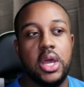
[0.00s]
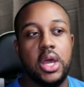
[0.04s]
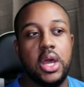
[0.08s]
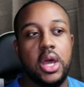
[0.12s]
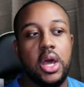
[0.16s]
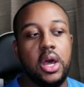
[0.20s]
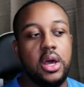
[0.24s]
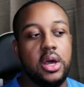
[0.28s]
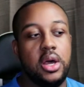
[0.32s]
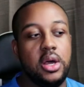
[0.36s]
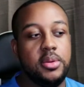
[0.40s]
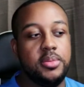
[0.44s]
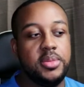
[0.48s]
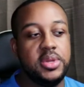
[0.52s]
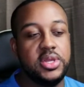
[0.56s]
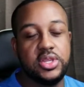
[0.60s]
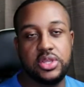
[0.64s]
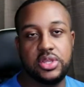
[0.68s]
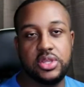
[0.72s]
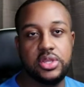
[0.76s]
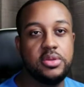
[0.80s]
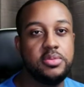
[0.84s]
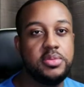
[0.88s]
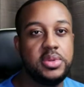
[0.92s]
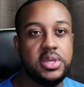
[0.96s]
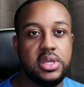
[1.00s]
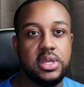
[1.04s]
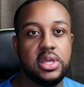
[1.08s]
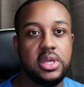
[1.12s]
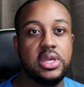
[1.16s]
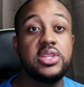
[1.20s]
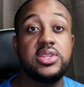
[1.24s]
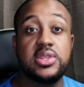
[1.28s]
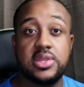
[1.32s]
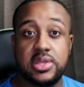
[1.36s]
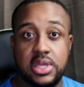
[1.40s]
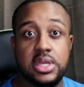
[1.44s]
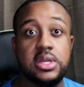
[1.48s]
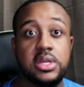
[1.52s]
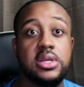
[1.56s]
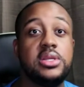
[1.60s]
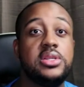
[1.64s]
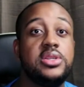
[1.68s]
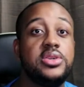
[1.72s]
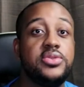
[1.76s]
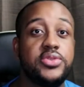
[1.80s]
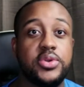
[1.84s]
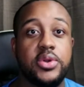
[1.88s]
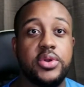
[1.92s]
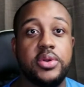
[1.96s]
It's in a
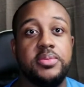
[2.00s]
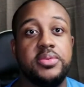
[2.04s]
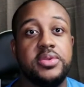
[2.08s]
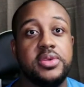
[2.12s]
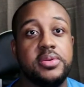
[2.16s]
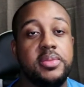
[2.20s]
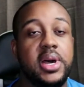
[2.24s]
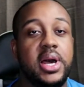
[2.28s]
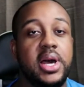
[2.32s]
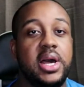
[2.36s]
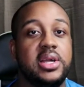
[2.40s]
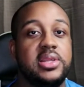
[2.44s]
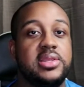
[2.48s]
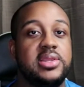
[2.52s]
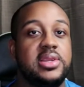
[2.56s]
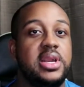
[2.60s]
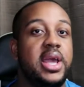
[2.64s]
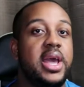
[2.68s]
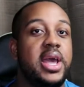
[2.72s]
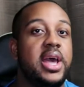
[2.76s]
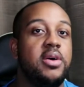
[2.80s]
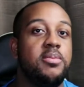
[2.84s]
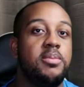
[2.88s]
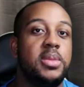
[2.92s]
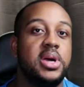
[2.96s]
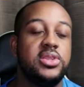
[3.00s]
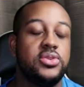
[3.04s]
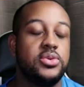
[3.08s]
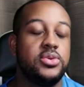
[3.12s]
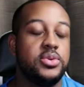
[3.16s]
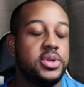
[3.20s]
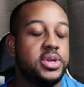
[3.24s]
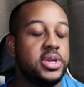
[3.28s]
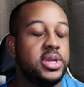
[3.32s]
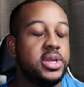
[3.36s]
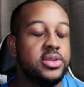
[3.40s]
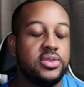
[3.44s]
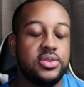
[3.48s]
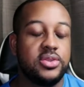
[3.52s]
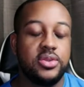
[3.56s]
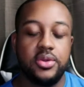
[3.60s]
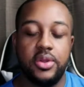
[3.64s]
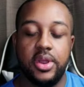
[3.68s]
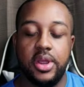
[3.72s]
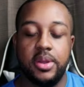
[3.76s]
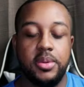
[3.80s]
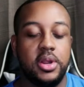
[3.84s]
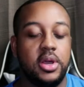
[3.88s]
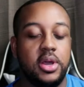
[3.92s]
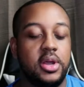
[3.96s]
description box, and have my Twitter, Instagram,
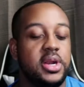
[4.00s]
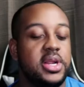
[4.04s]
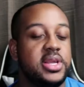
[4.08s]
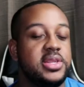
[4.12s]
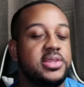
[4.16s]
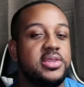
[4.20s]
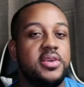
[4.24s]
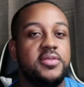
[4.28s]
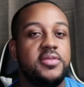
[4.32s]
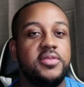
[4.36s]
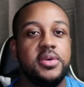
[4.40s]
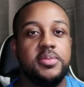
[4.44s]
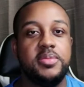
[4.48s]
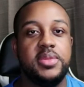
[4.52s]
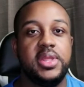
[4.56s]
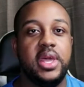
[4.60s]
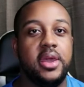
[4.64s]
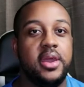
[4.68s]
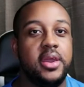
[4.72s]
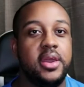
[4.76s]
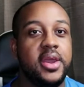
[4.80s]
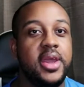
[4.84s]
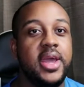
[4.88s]
and all that stuff up there.